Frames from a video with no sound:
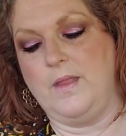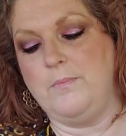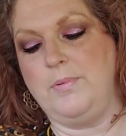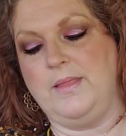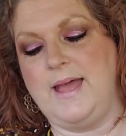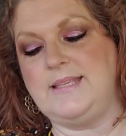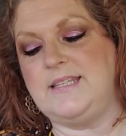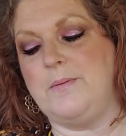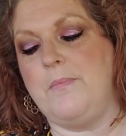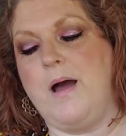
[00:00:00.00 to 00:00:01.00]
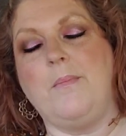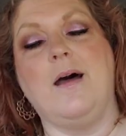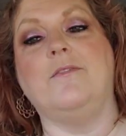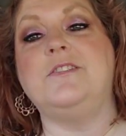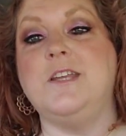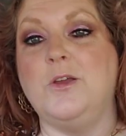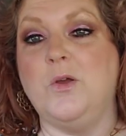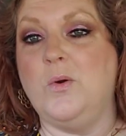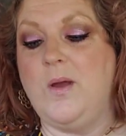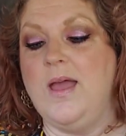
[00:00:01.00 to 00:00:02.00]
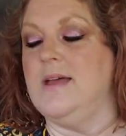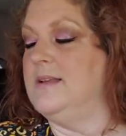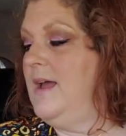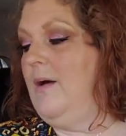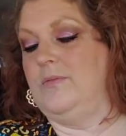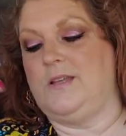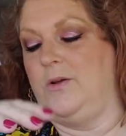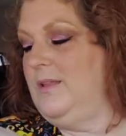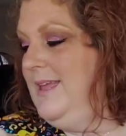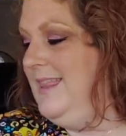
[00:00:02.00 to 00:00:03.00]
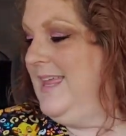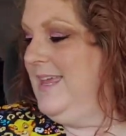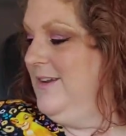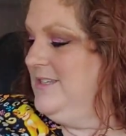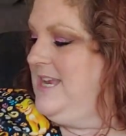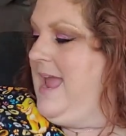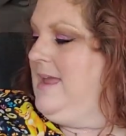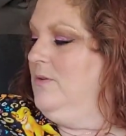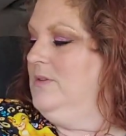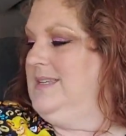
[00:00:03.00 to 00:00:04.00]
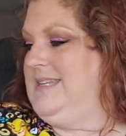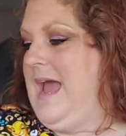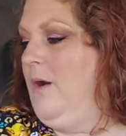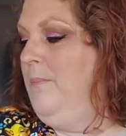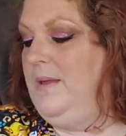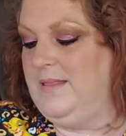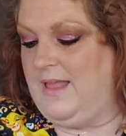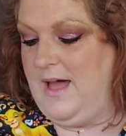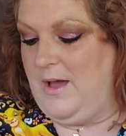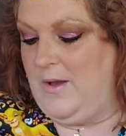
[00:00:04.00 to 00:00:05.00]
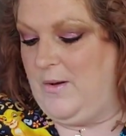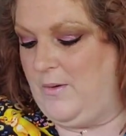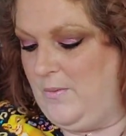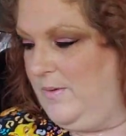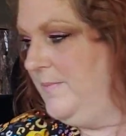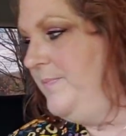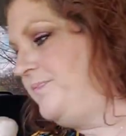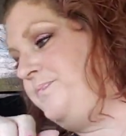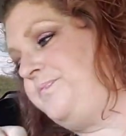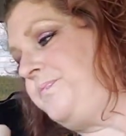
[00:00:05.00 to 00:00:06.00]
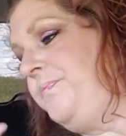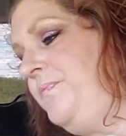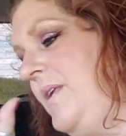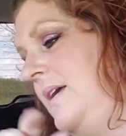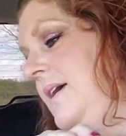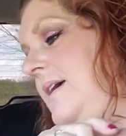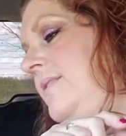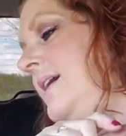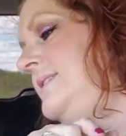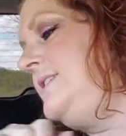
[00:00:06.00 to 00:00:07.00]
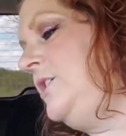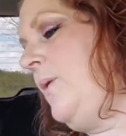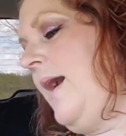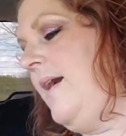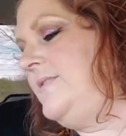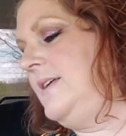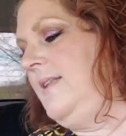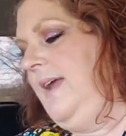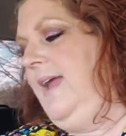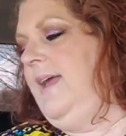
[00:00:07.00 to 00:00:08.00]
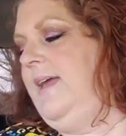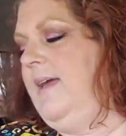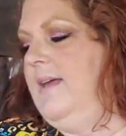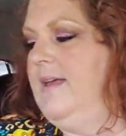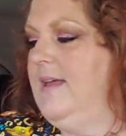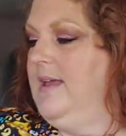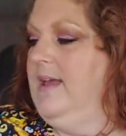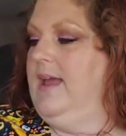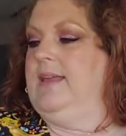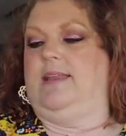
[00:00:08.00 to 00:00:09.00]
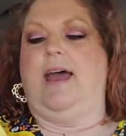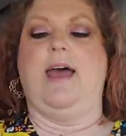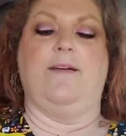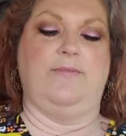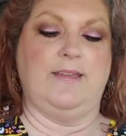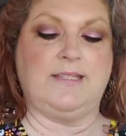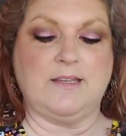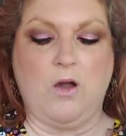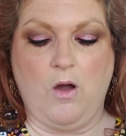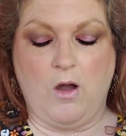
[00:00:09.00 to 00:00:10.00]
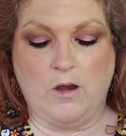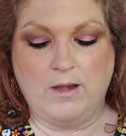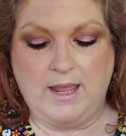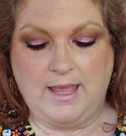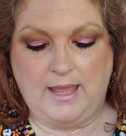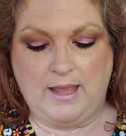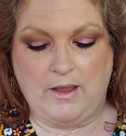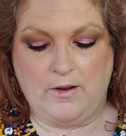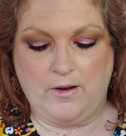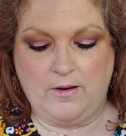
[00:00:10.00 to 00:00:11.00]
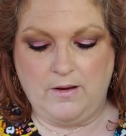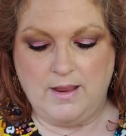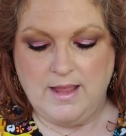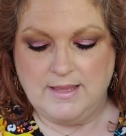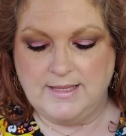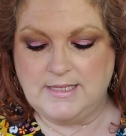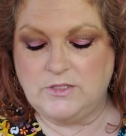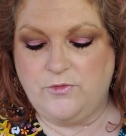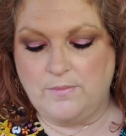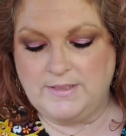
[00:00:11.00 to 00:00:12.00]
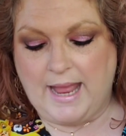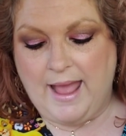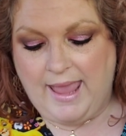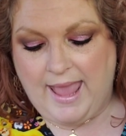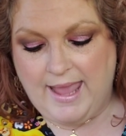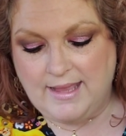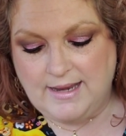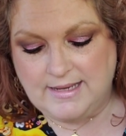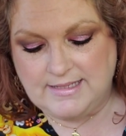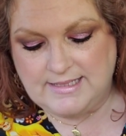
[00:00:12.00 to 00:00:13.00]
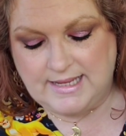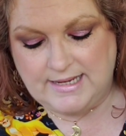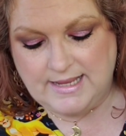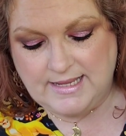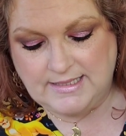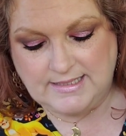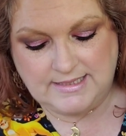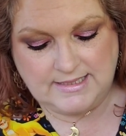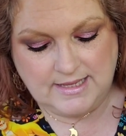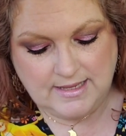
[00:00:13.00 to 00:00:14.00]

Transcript: blessed mama of two I will totally link your channel down below. That's two I have to link. And then I have this card here. This is from Diane Dennis